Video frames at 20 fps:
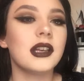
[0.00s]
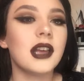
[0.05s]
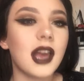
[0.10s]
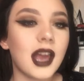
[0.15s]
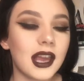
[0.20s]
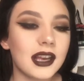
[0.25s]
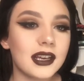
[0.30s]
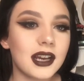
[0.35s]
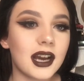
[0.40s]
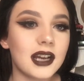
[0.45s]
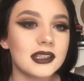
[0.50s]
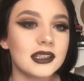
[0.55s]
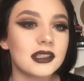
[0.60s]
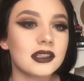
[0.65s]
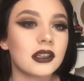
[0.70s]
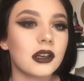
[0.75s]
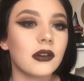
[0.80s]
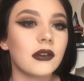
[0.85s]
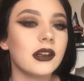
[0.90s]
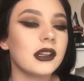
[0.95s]
Hey guys, it's
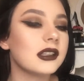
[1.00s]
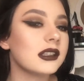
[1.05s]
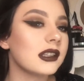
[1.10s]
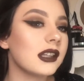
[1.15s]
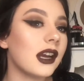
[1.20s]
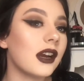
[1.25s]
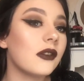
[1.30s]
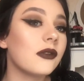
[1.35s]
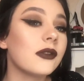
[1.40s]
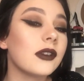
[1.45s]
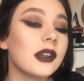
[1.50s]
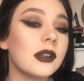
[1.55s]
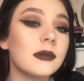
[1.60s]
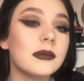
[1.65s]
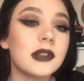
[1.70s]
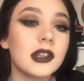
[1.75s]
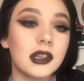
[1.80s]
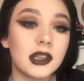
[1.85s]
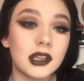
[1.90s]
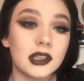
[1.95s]
Chloe and today I
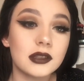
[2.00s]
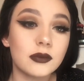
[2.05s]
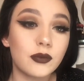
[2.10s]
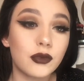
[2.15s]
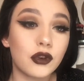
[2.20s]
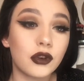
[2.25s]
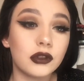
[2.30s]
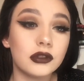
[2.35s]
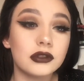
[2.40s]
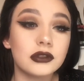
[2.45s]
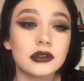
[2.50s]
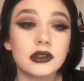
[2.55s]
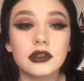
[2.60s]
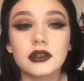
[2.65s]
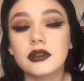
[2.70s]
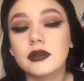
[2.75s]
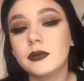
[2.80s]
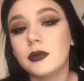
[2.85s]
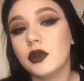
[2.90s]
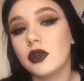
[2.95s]
filmed this bronze
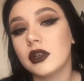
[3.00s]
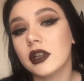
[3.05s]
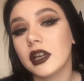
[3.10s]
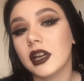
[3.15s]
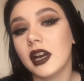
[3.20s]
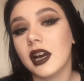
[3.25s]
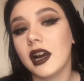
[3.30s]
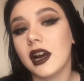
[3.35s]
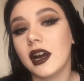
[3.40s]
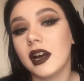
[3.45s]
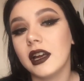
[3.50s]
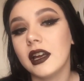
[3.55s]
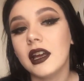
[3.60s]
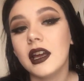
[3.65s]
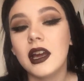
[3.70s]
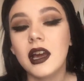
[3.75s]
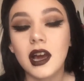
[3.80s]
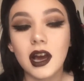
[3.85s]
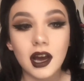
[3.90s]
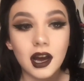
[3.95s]
smoky eye
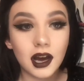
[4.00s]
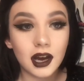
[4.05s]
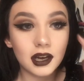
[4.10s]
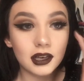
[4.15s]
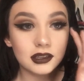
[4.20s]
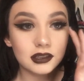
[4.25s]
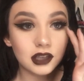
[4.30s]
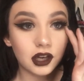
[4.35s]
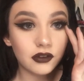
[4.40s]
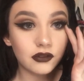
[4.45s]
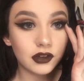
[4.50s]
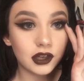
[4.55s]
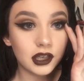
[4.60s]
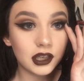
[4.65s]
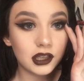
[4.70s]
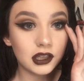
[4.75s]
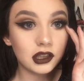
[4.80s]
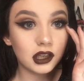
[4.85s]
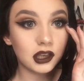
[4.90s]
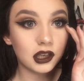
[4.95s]
and I
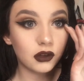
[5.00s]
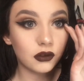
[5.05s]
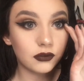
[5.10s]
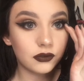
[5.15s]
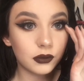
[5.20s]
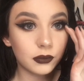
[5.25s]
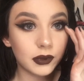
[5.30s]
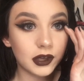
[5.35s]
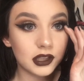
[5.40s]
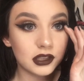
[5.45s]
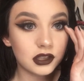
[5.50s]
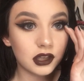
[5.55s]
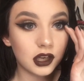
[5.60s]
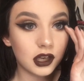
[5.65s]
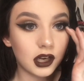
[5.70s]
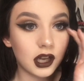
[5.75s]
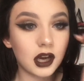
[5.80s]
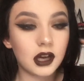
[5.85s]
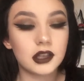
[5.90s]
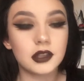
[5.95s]
really love the way it
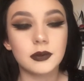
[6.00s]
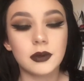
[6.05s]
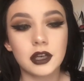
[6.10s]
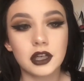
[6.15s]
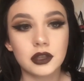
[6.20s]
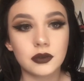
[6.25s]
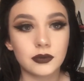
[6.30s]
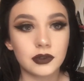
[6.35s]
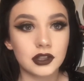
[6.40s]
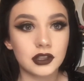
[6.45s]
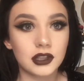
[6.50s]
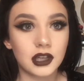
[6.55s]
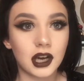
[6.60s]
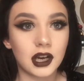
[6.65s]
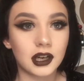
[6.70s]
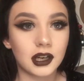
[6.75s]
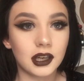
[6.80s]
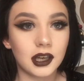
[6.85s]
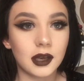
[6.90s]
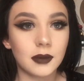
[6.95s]
turned out, especially with the
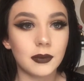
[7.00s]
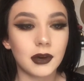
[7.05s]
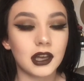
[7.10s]
dark lip.